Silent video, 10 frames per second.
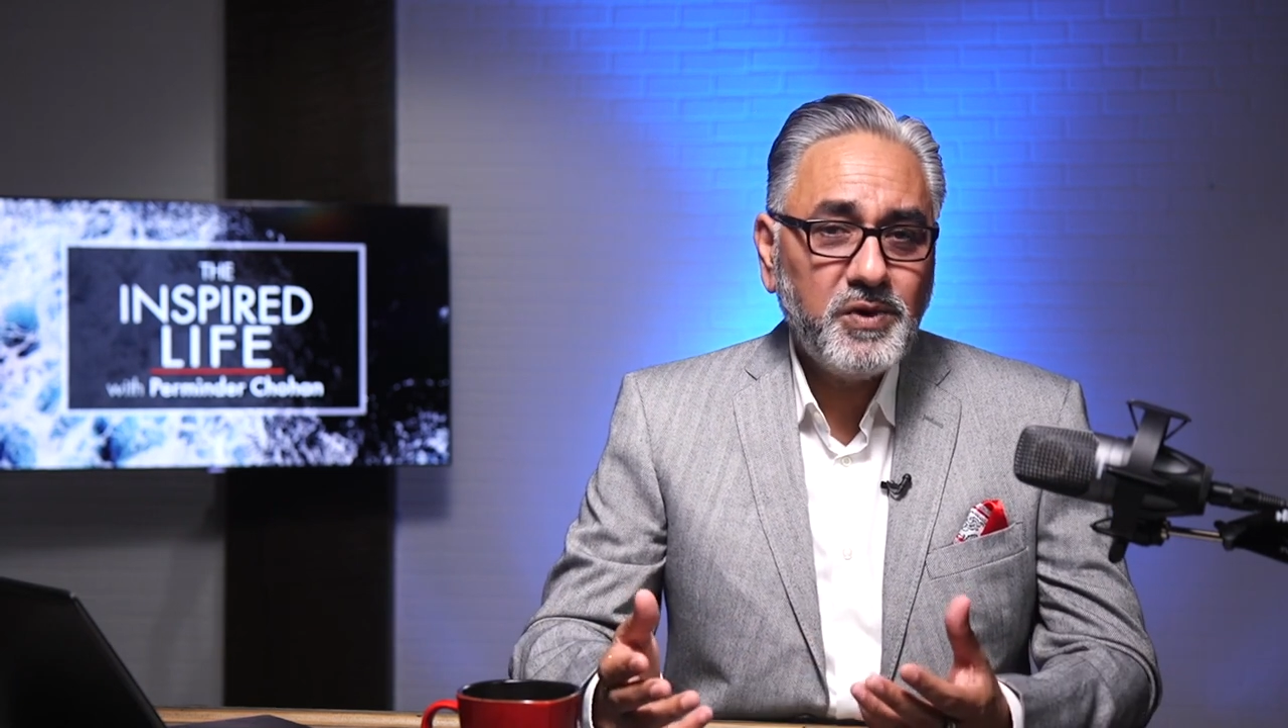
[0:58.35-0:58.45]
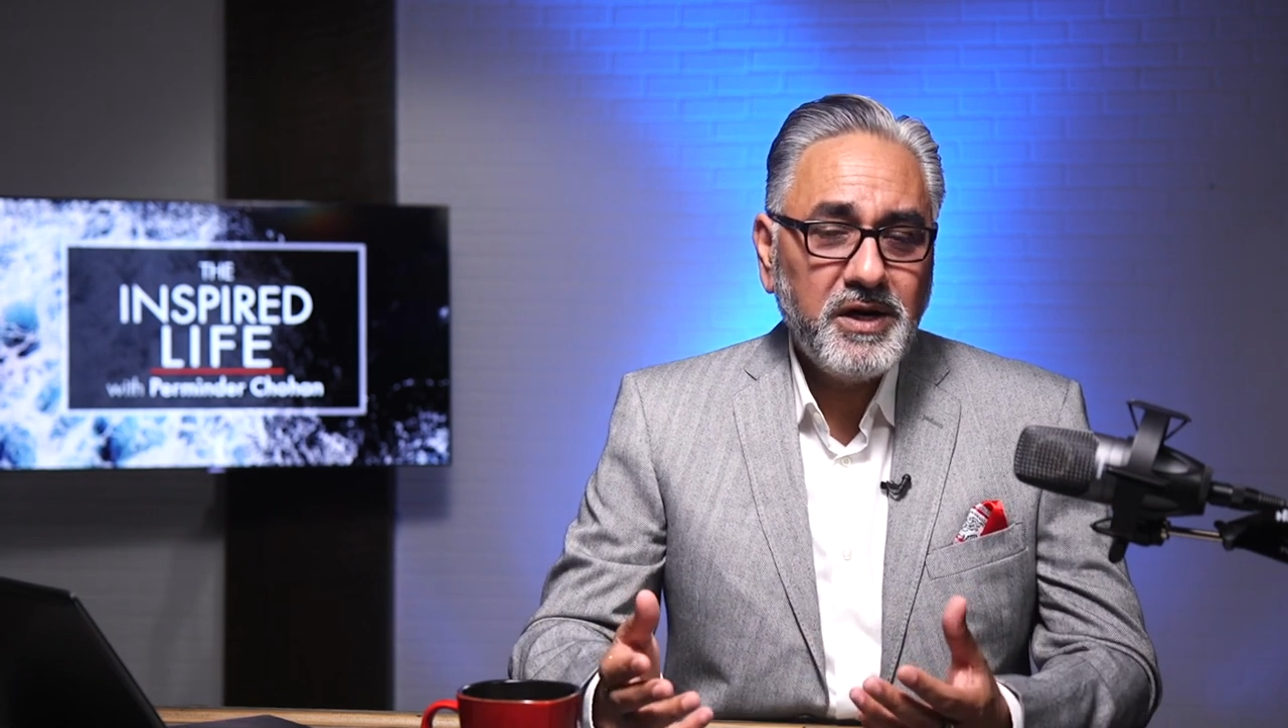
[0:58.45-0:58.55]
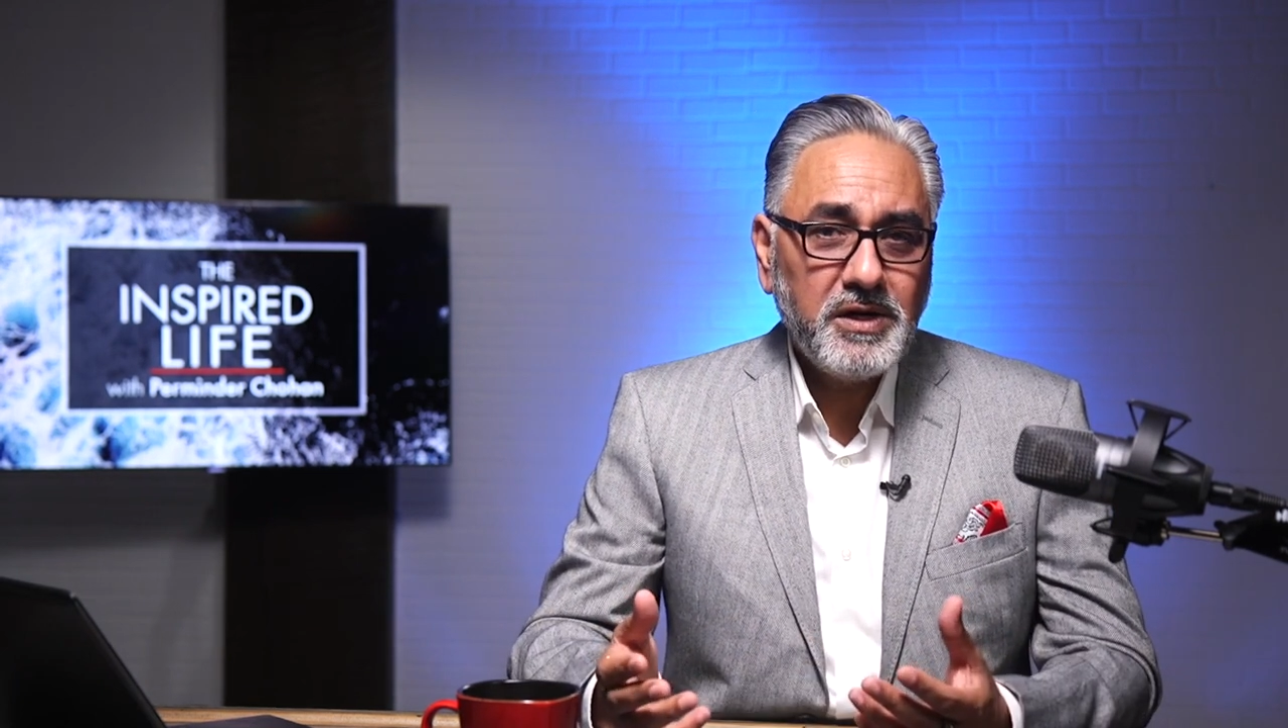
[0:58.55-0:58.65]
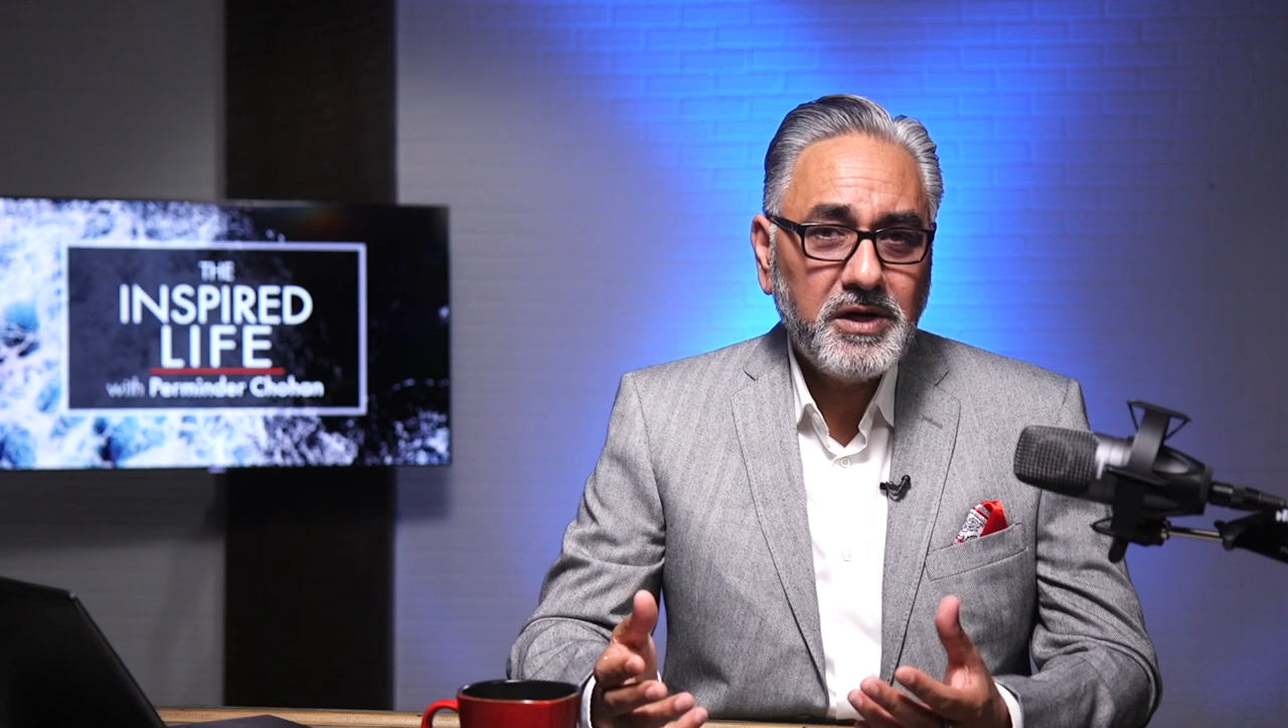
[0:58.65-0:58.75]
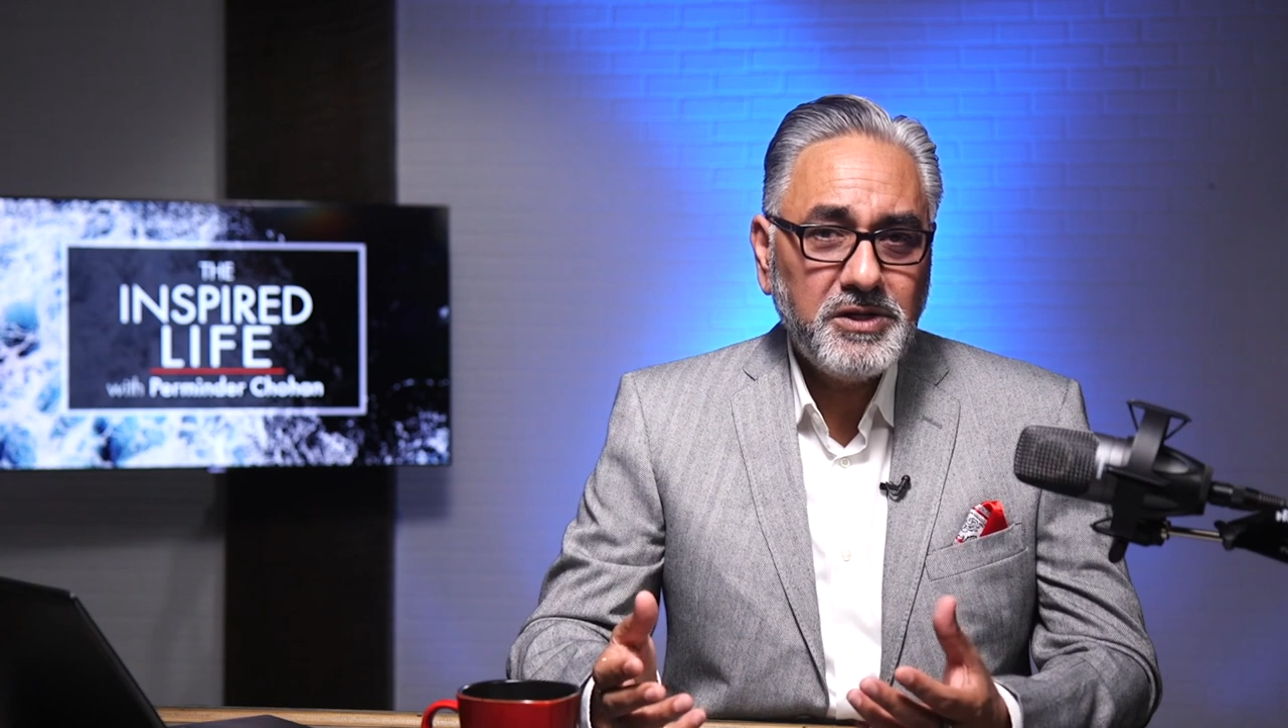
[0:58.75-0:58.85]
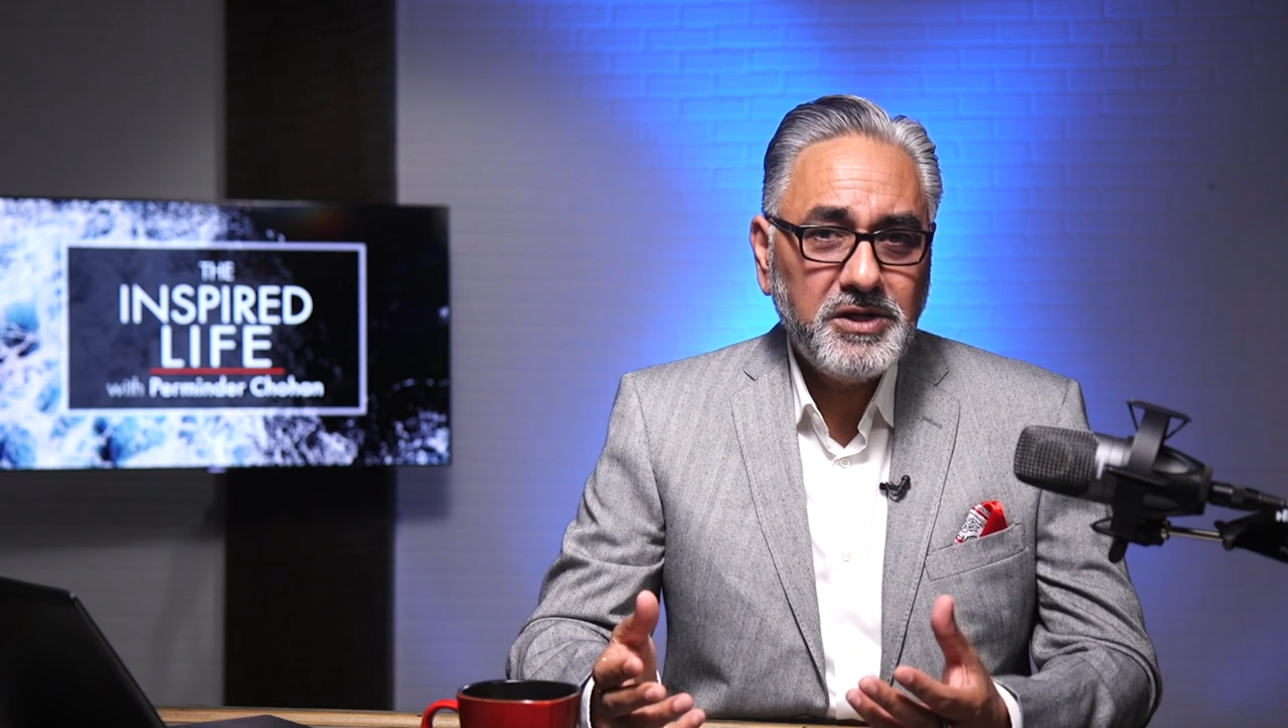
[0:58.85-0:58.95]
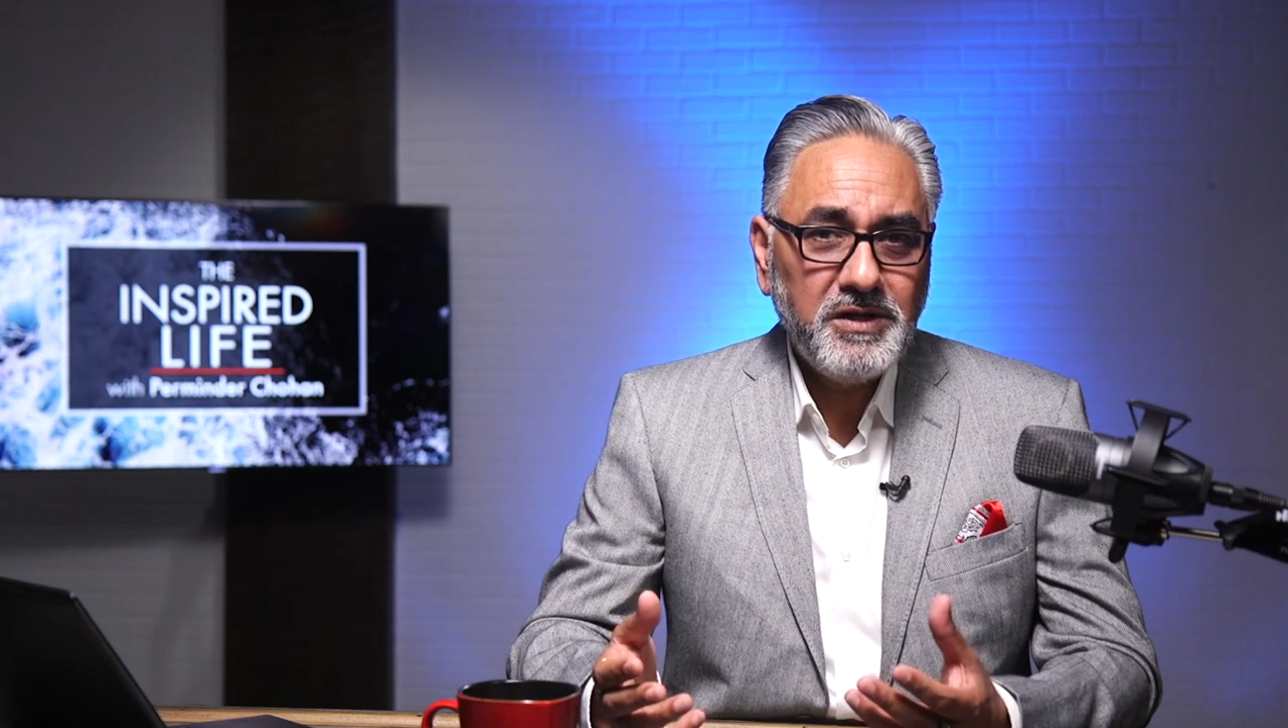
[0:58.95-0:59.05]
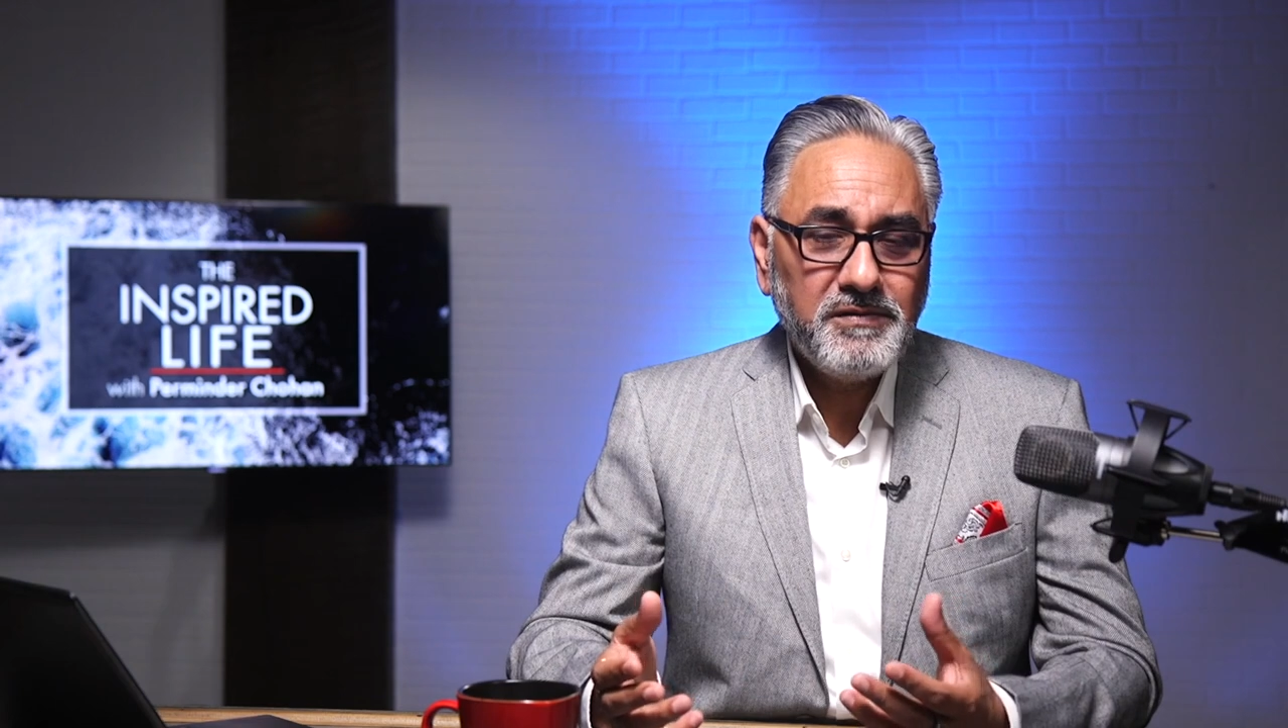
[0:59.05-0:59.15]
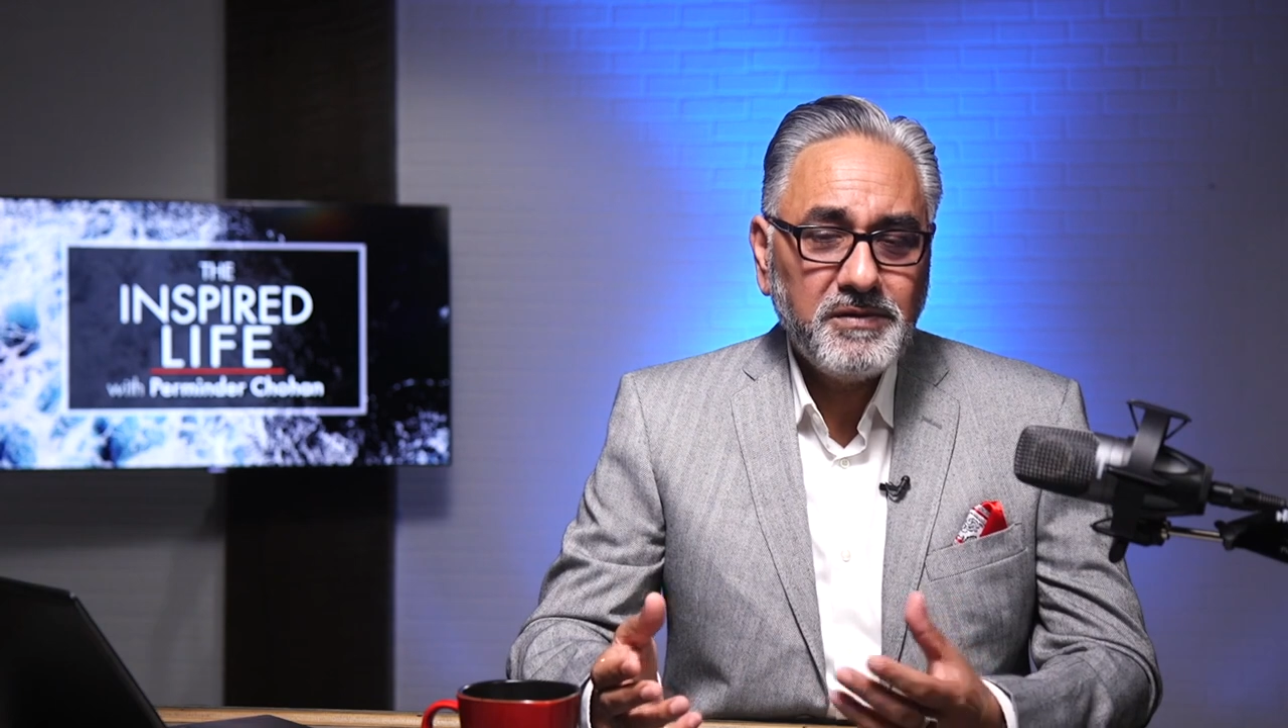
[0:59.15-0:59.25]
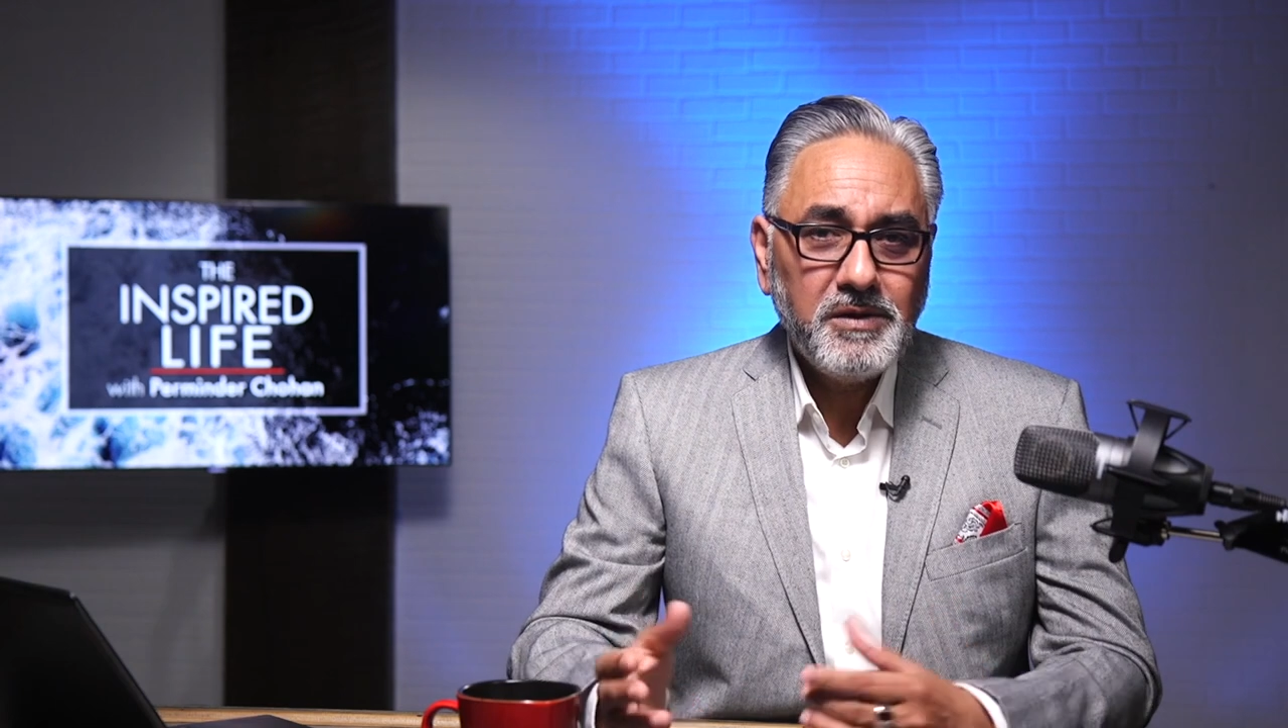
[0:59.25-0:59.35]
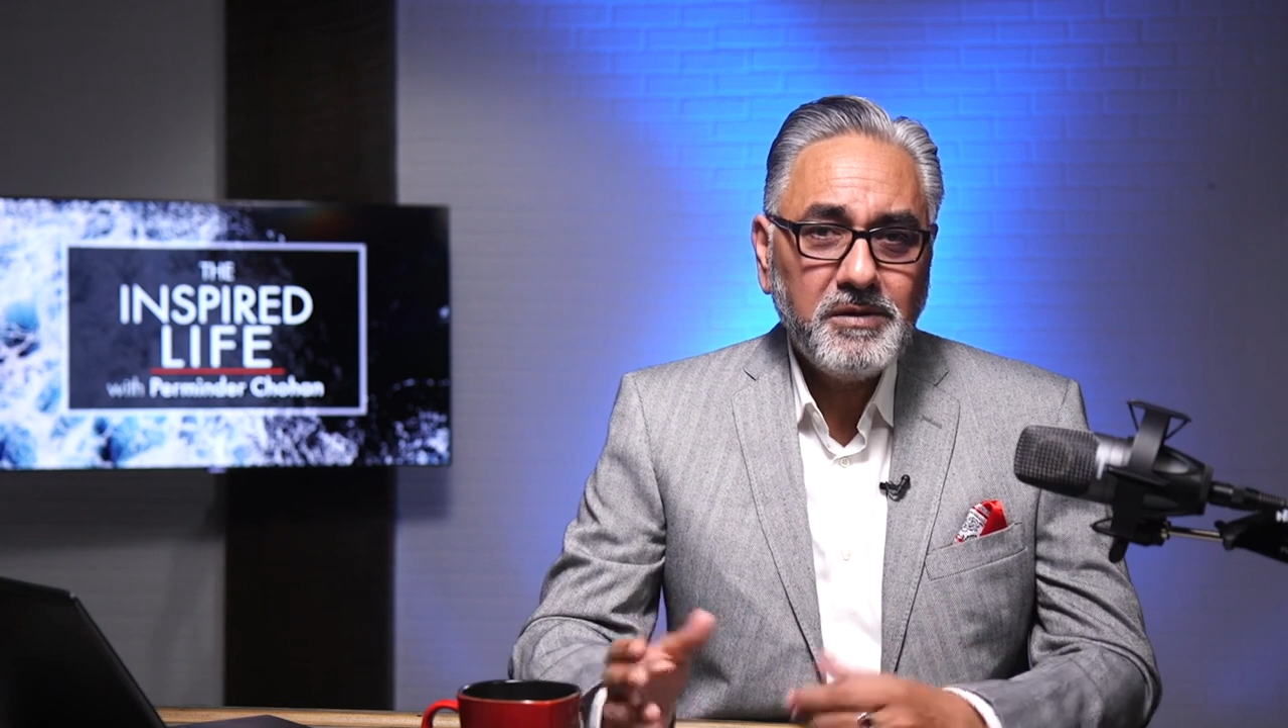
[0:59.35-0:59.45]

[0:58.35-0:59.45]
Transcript: wanted to achieve